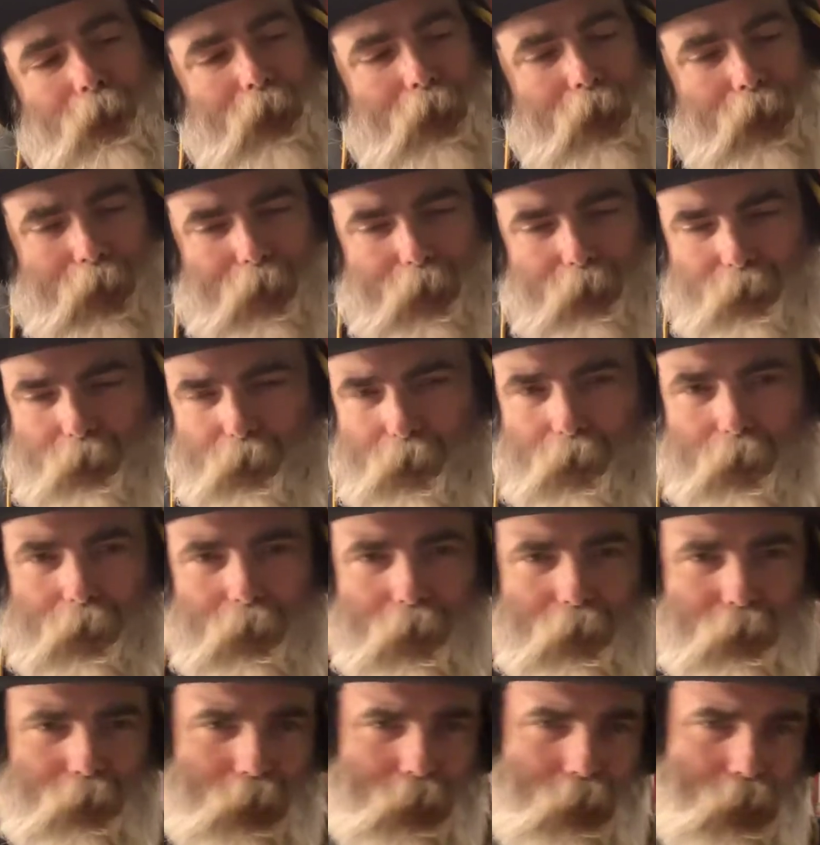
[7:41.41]
and
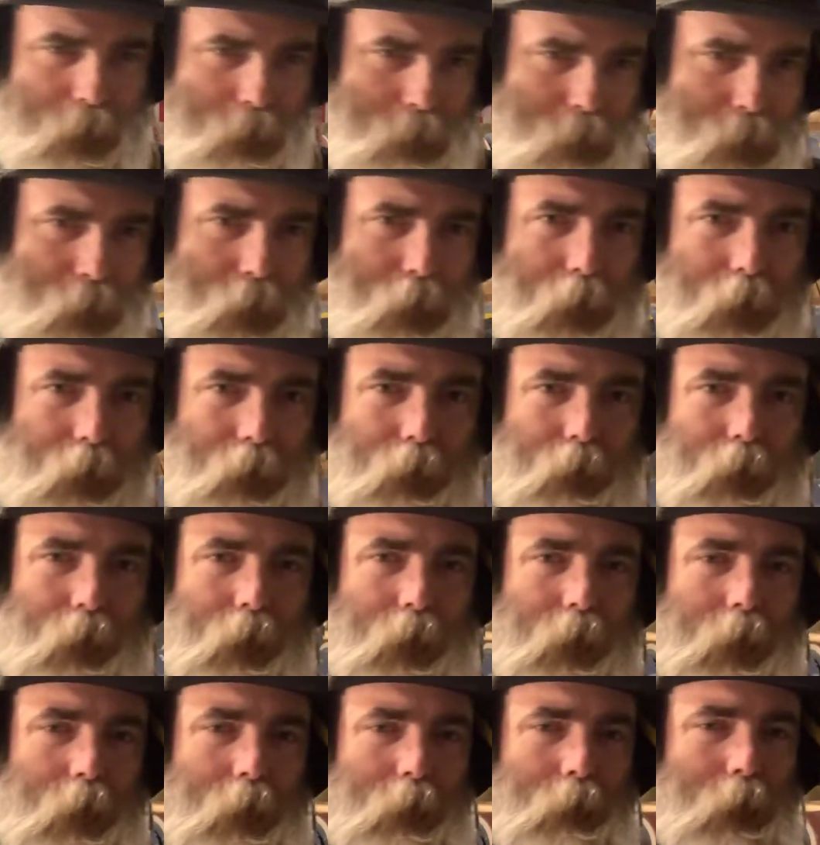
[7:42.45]
even going to bring
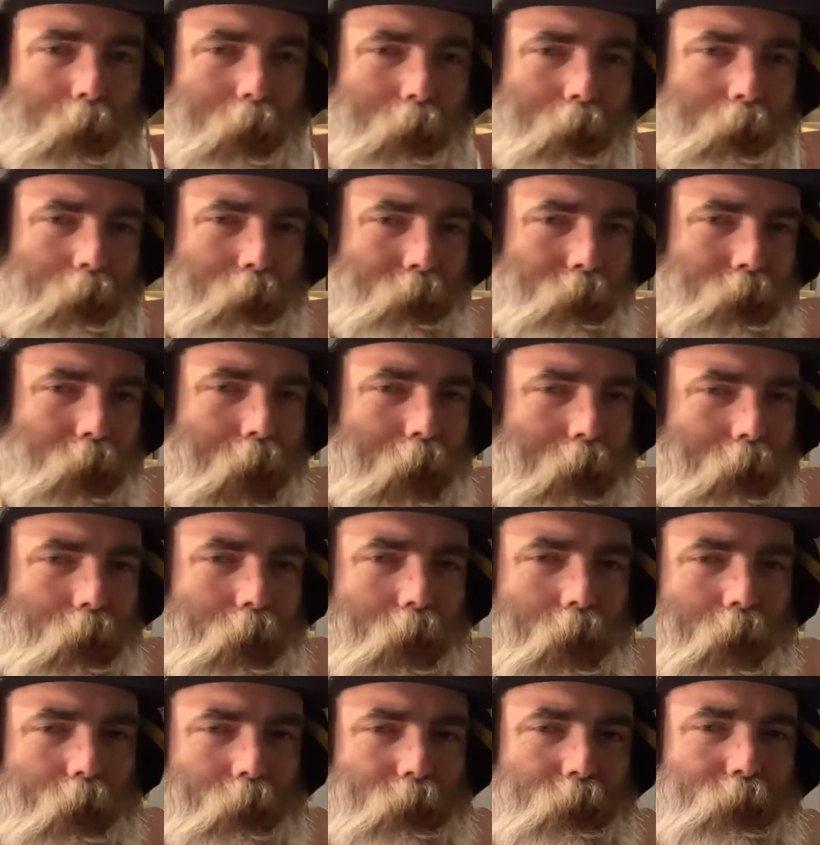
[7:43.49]
my little
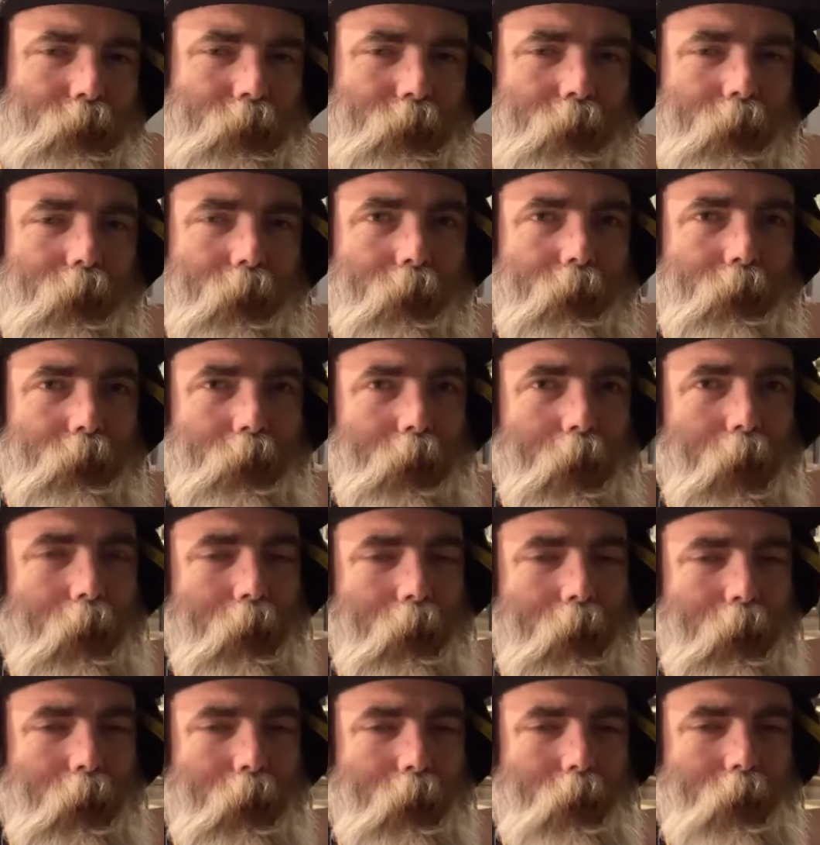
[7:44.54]
knockoff
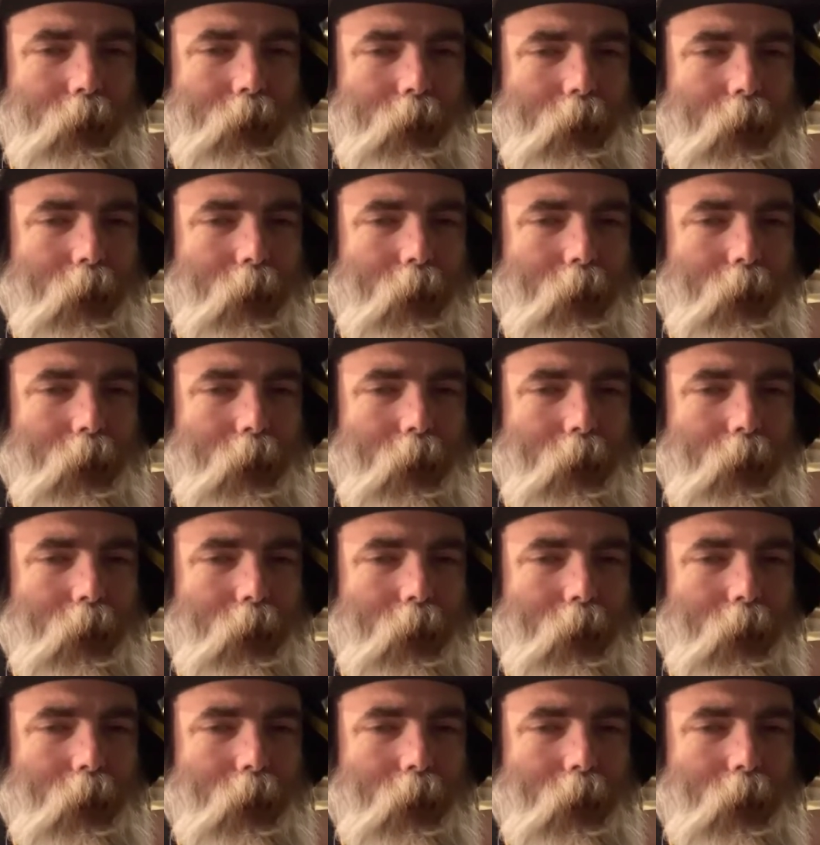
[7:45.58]
Chinese,